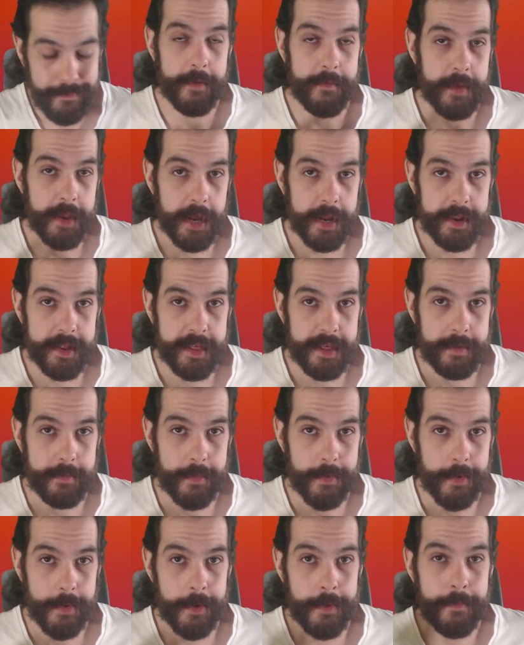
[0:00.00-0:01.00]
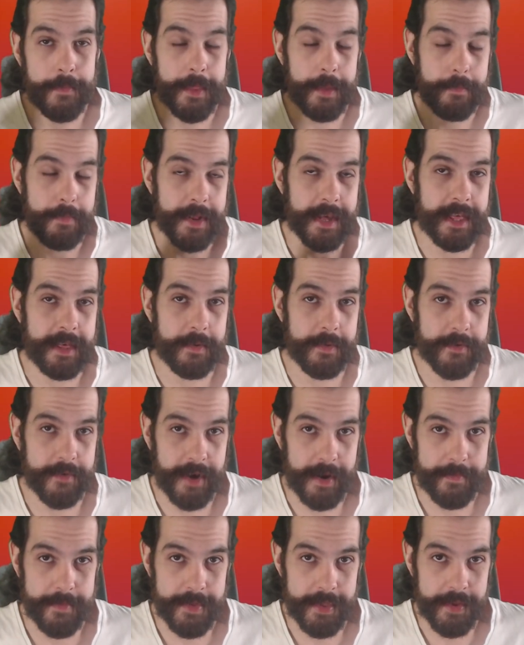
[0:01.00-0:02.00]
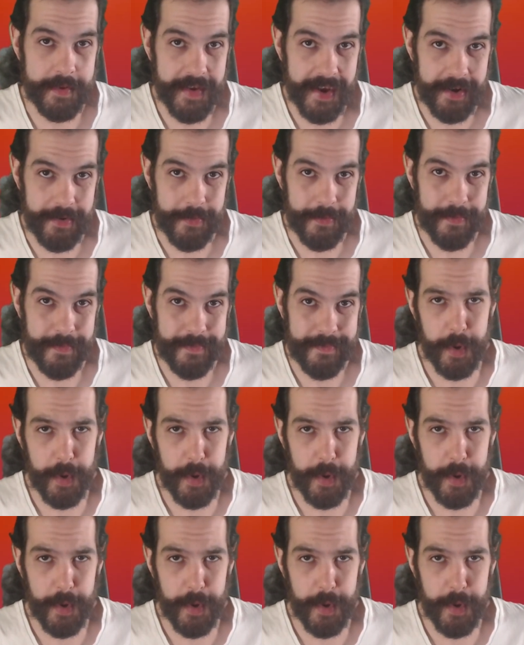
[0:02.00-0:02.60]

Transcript: so if you'd like to see more, then please subscribe to the channel.